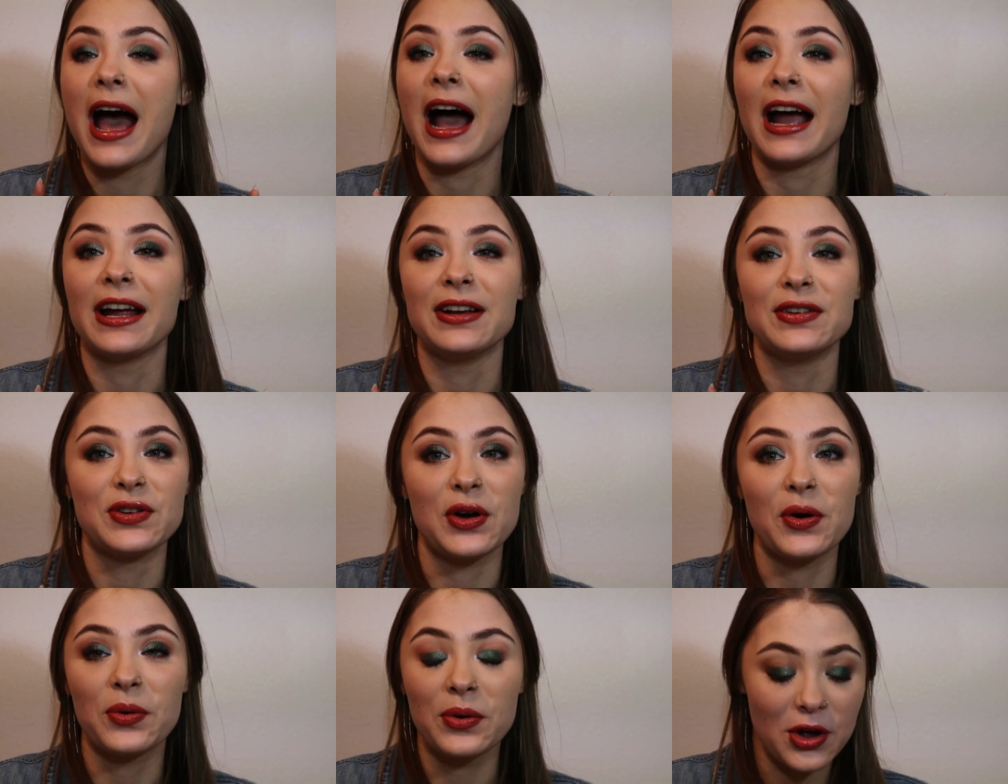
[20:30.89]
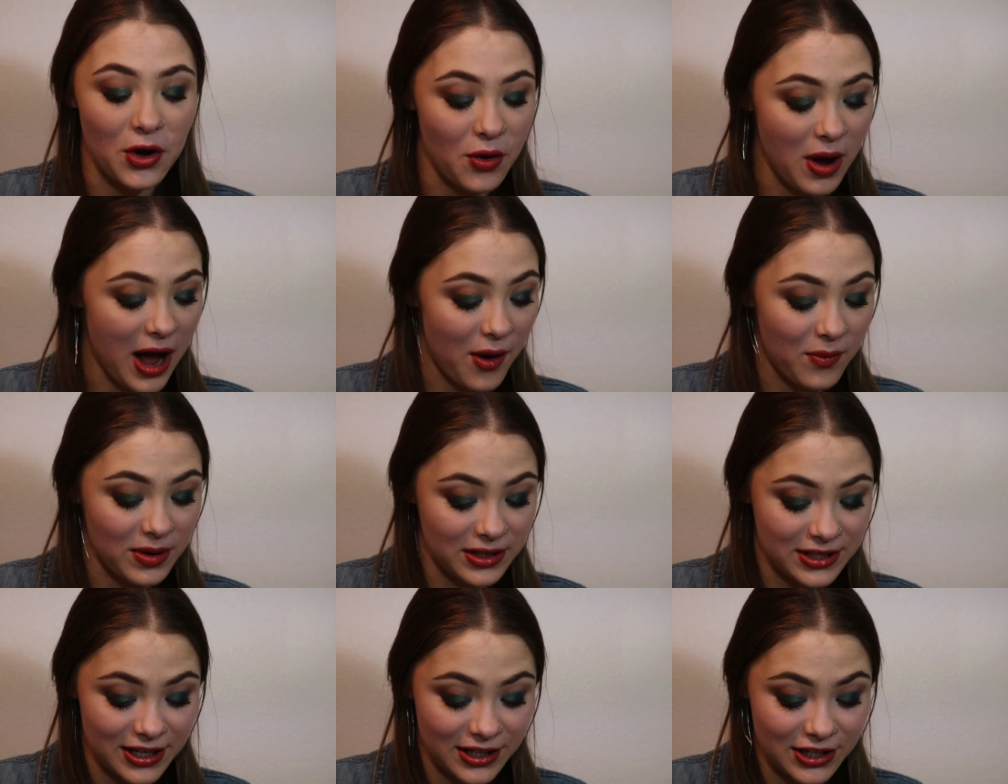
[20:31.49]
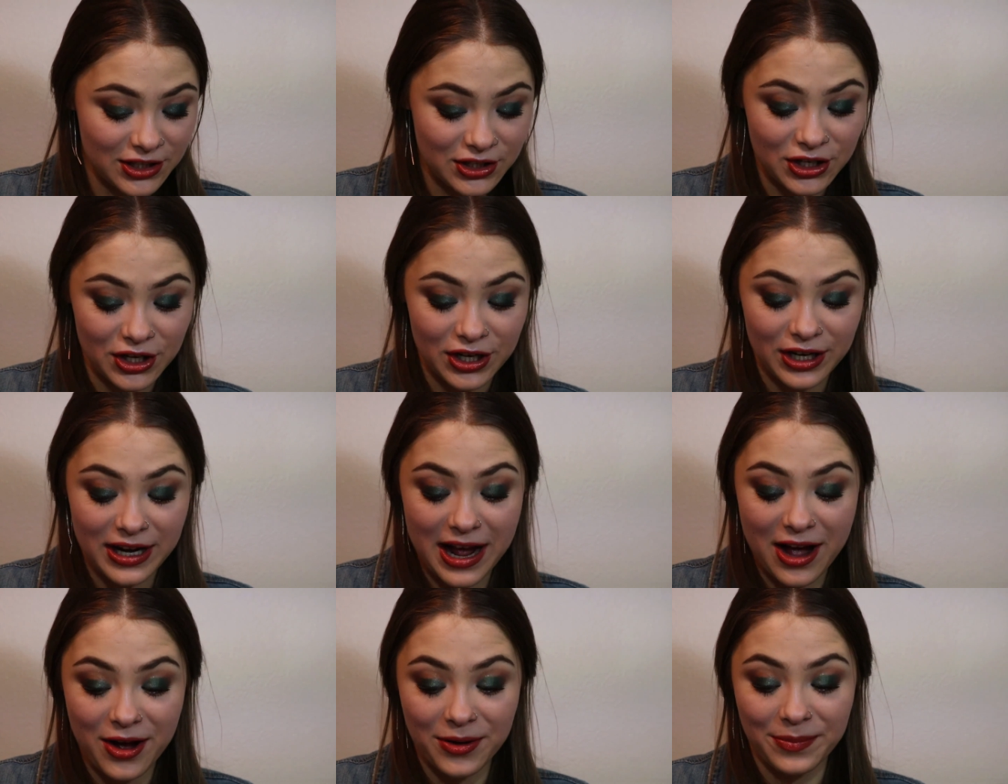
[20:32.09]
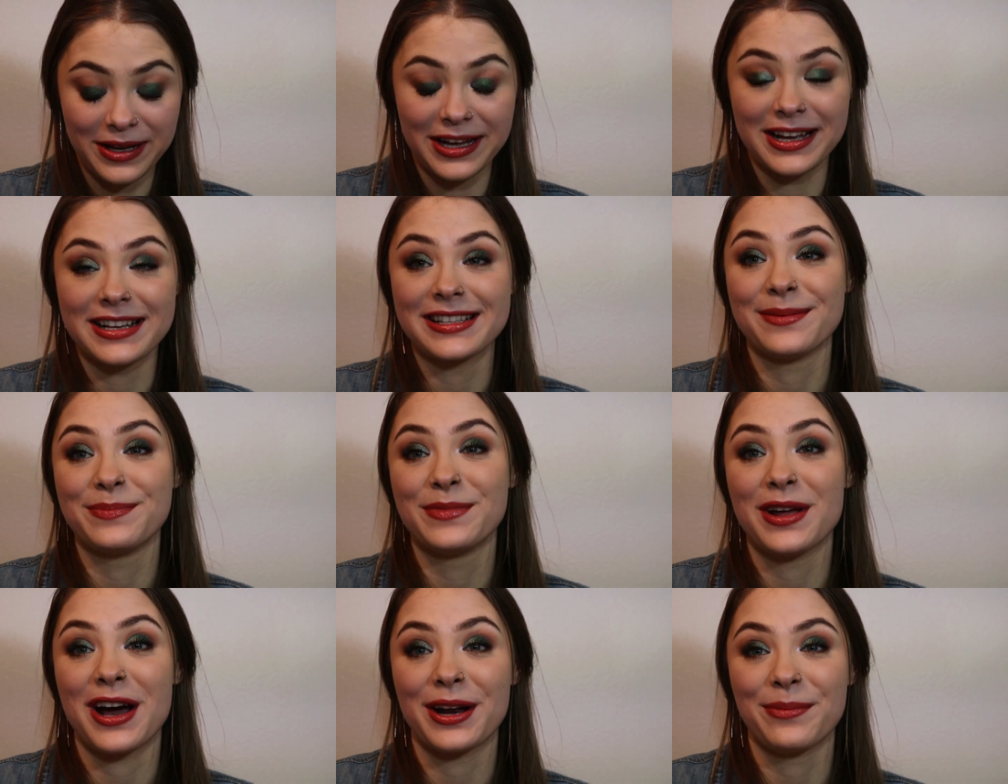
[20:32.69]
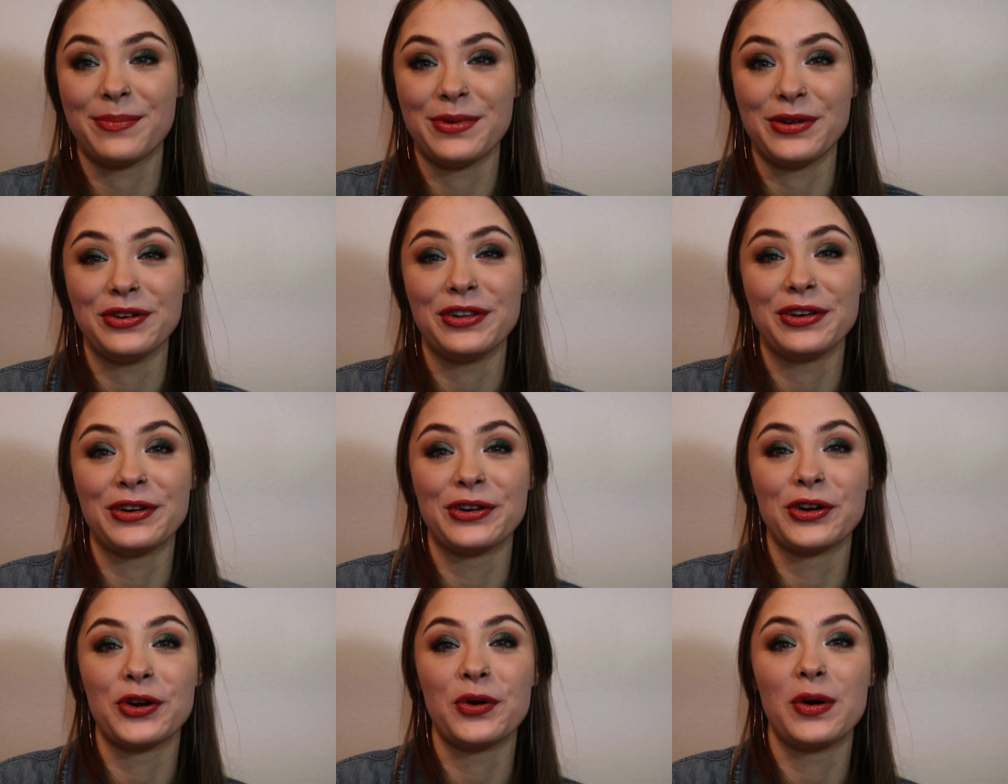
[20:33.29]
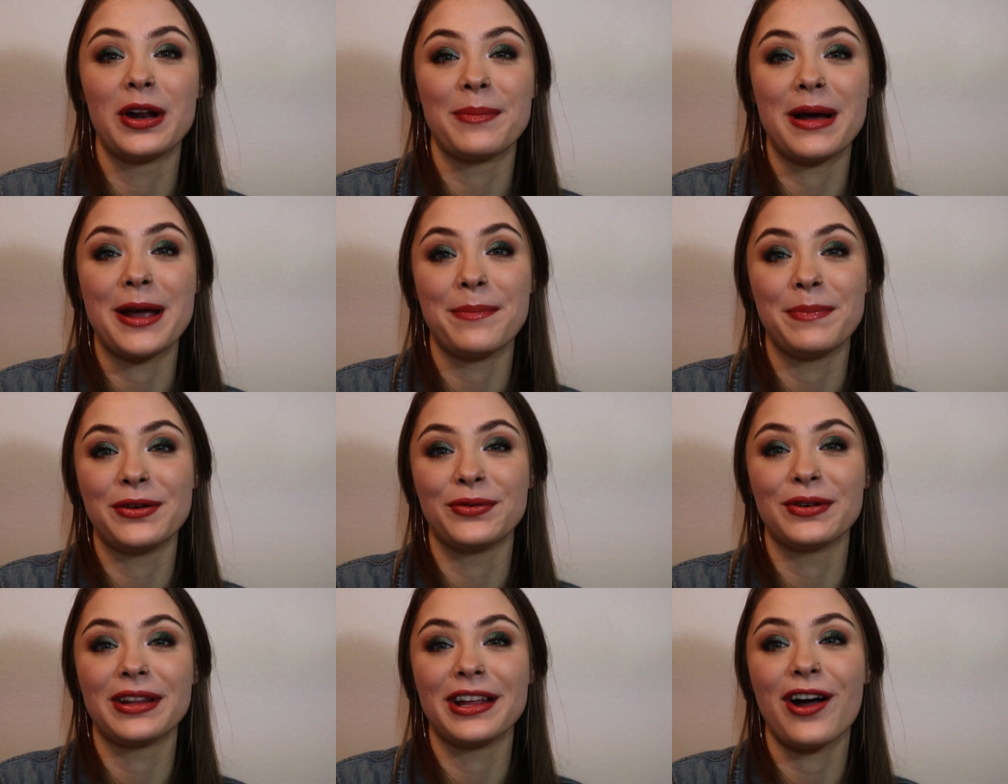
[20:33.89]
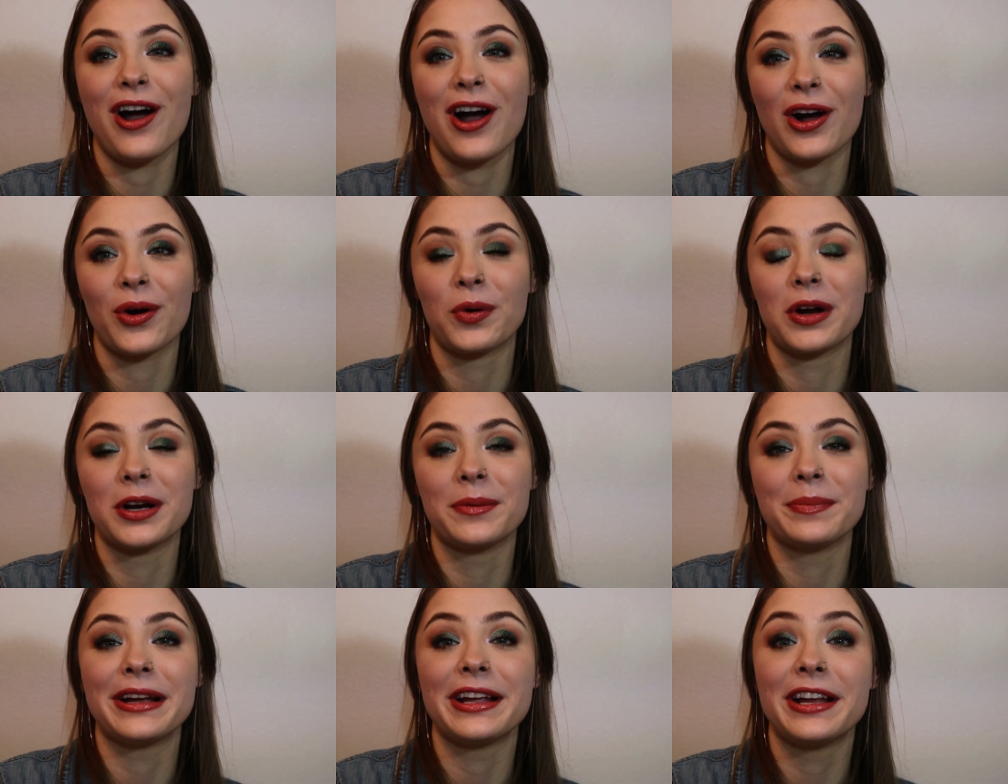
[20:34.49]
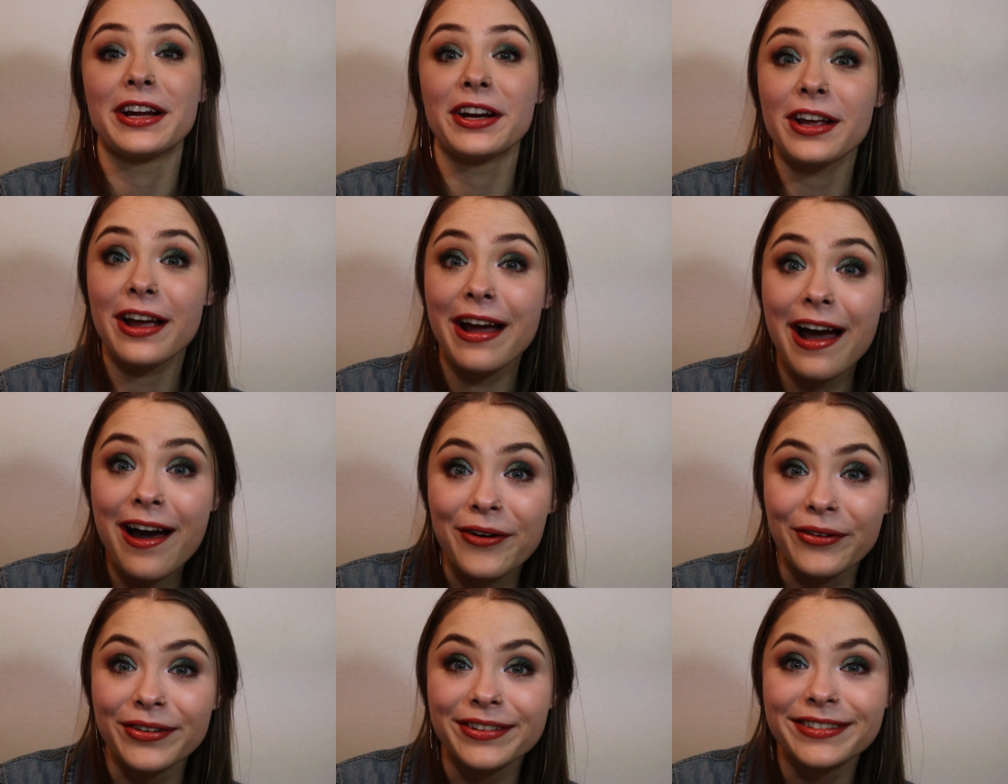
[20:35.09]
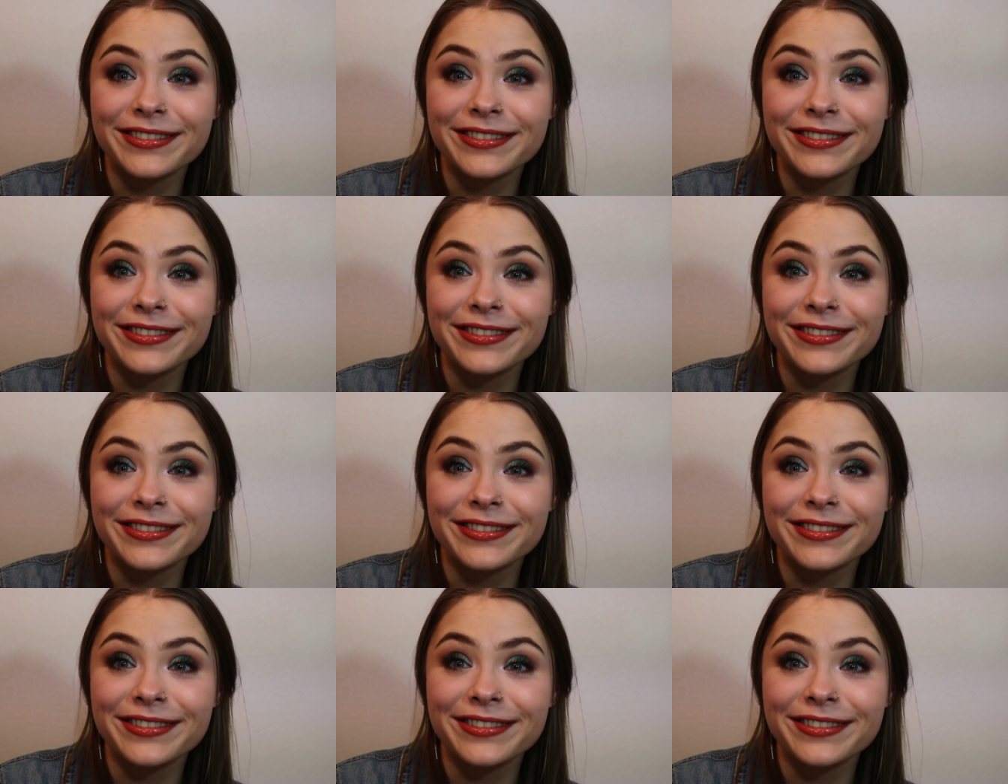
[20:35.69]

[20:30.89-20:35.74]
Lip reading: I don't know how it's gonna turn out because I'm not a beauty guru and it might be really awkward, but here you go.